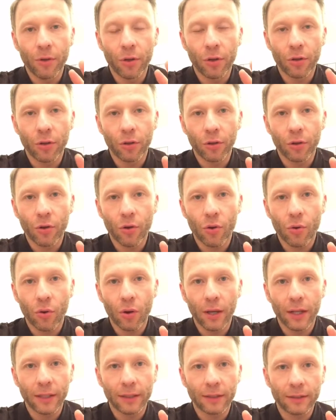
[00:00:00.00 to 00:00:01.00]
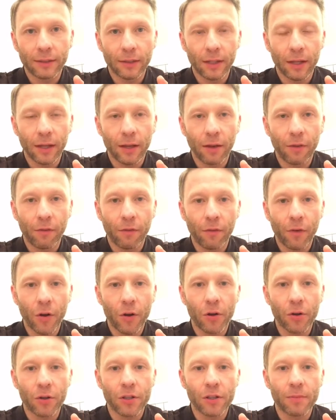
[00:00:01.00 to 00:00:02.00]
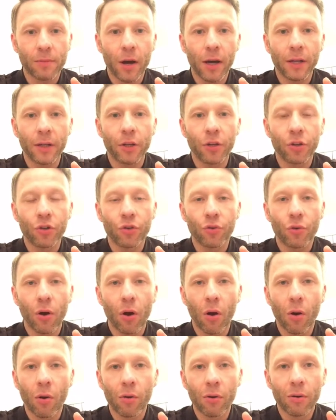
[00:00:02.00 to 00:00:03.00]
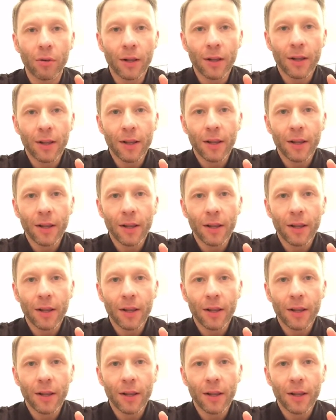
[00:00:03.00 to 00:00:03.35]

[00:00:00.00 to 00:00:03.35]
You could call it focused mind control.